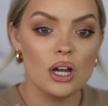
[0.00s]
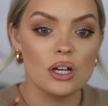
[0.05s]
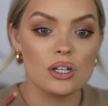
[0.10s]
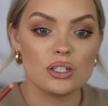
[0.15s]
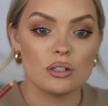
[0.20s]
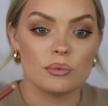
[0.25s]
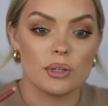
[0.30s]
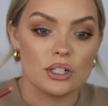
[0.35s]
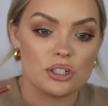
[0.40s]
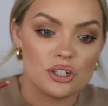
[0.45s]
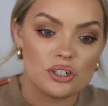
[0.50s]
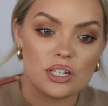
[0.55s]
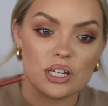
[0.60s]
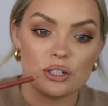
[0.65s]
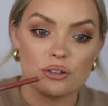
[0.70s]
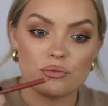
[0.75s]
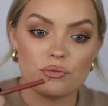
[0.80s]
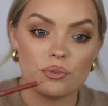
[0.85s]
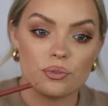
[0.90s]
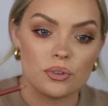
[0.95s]
so I'm not just
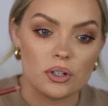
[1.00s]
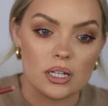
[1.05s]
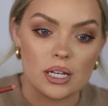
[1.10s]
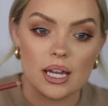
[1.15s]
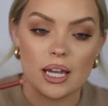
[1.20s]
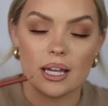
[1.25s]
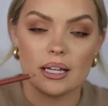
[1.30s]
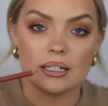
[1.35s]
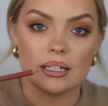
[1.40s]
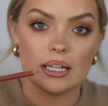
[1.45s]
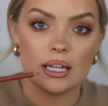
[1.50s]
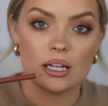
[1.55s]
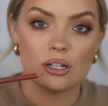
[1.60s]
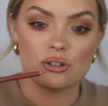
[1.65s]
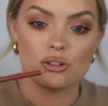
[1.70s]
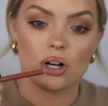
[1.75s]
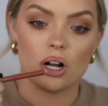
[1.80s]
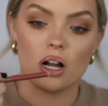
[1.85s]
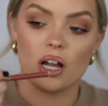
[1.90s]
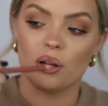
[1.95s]
like freehanding it,
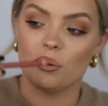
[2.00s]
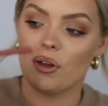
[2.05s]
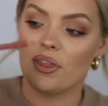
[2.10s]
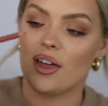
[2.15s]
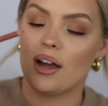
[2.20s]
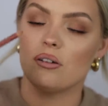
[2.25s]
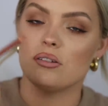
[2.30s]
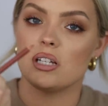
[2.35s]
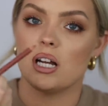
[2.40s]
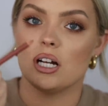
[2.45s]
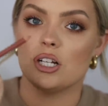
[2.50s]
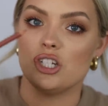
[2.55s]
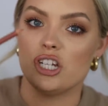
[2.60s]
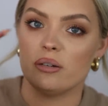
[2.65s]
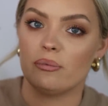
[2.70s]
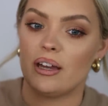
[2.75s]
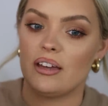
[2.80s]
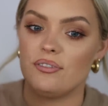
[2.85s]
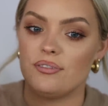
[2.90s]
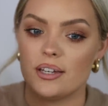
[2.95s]
drawing without
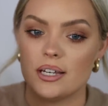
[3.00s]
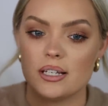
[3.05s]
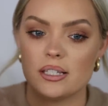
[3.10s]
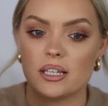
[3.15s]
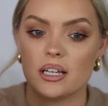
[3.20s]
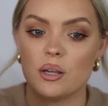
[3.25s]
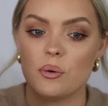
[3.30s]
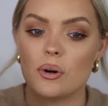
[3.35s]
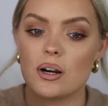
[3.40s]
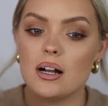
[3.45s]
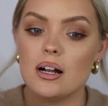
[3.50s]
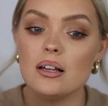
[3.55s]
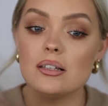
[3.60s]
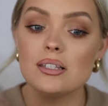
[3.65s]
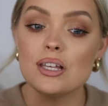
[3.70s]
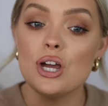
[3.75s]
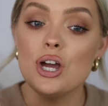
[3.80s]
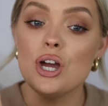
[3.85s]
touching my face anywhere else.